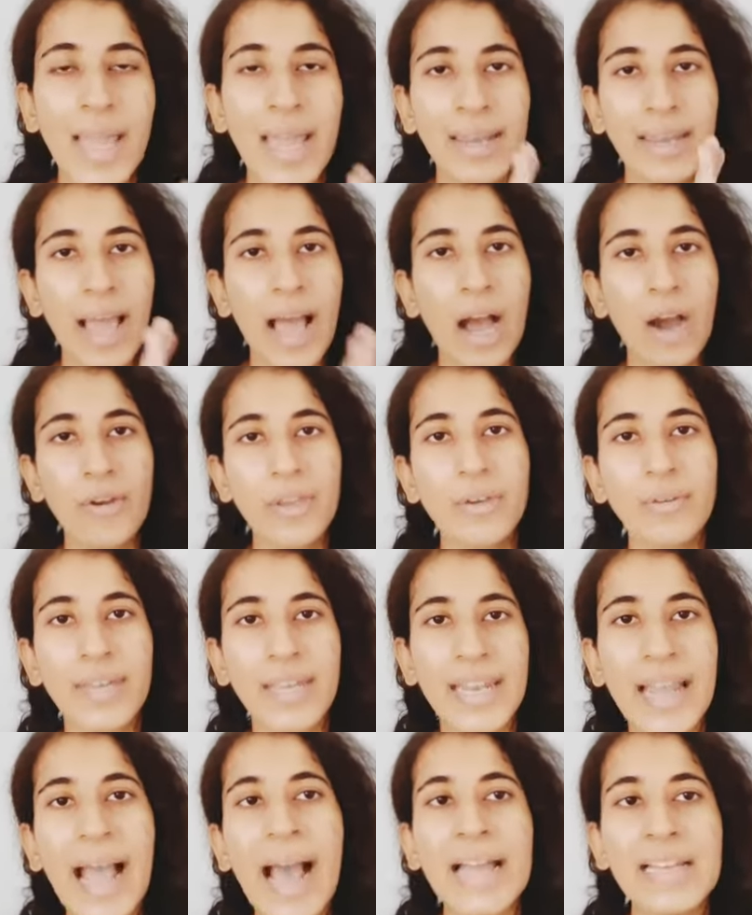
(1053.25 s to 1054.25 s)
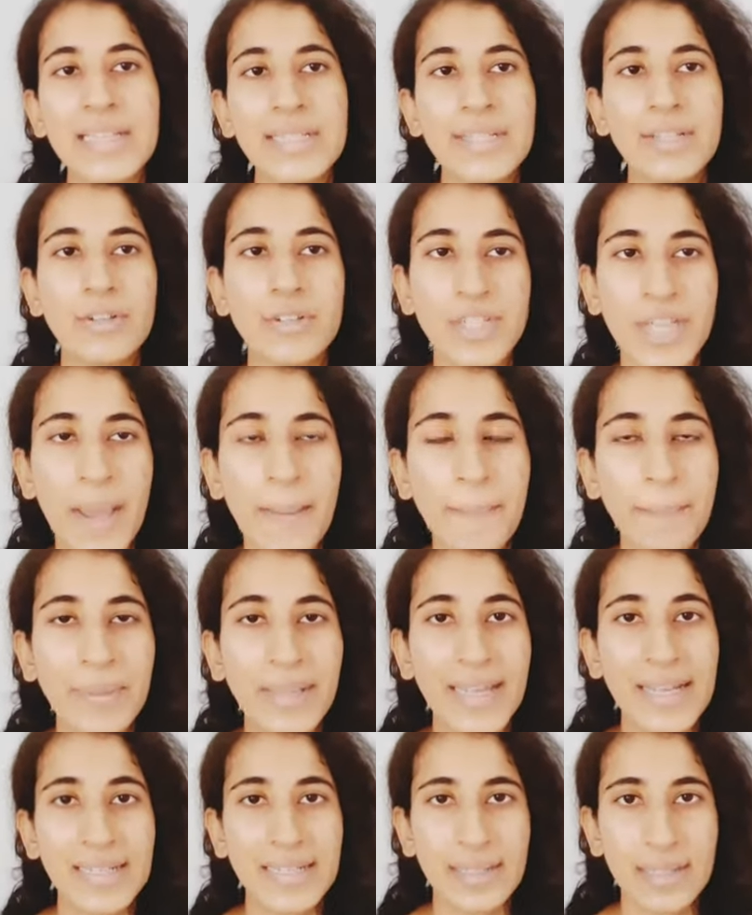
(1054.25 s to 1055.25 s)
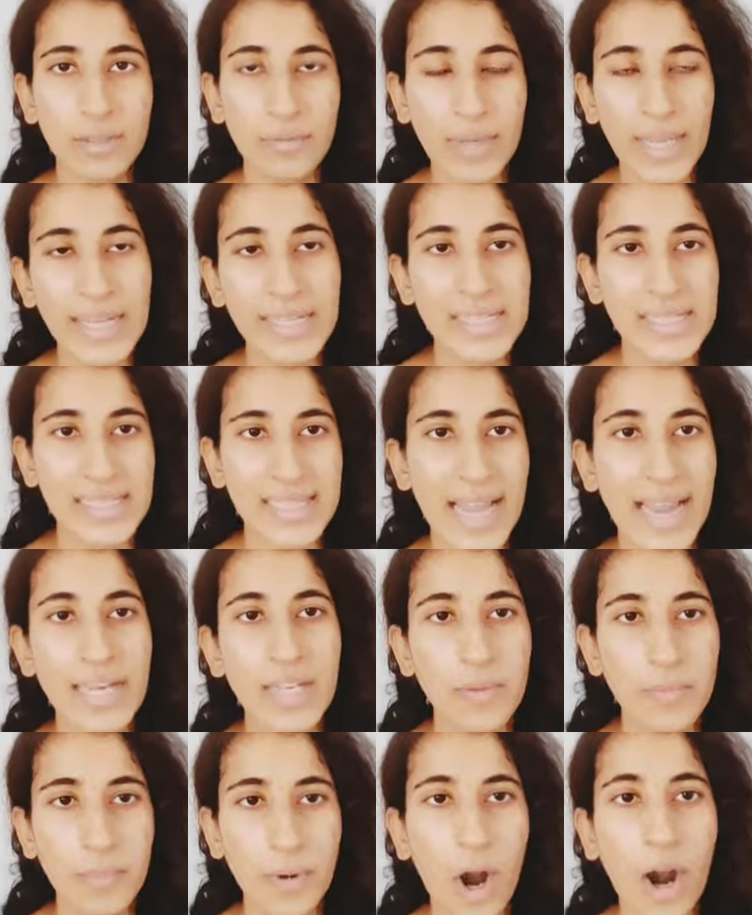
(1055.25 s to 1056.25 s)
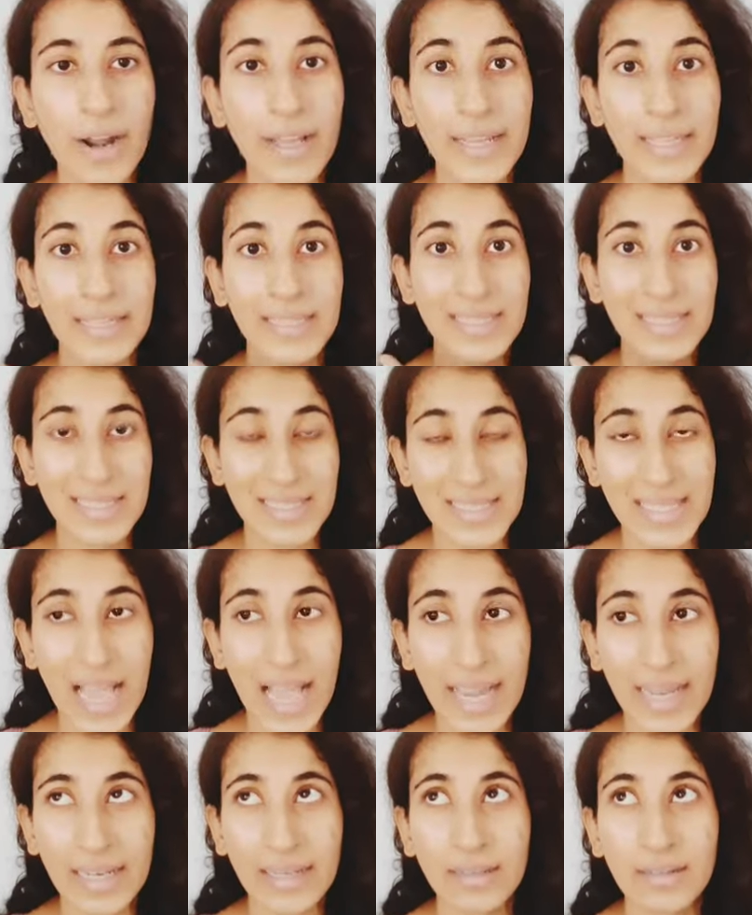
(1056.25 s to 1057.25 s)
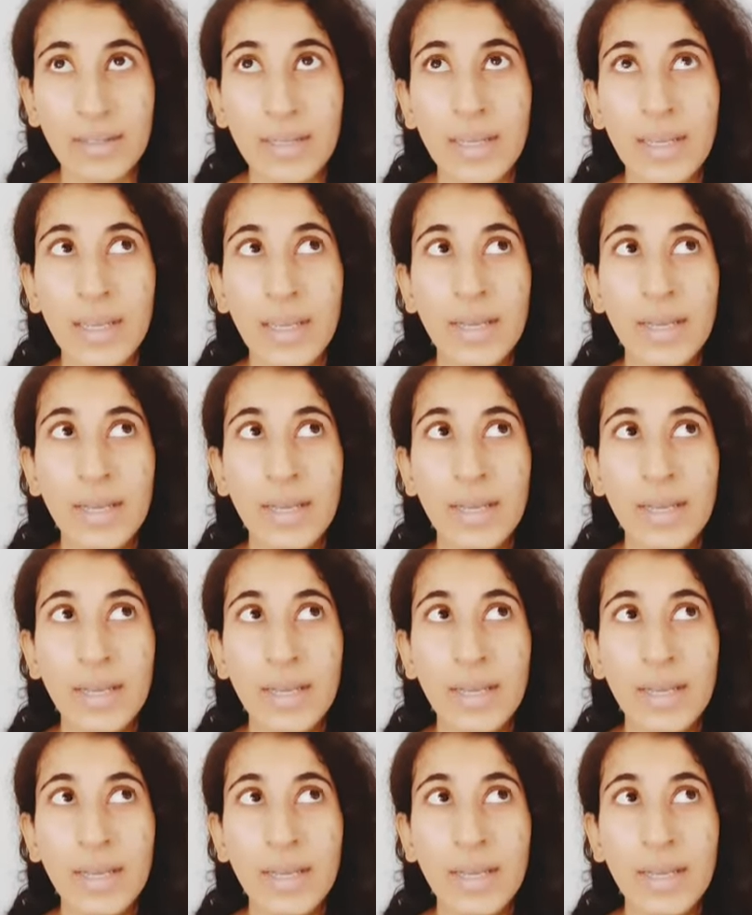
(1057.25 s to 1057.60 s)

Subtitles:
and how you can edit your template and you can design your product in the design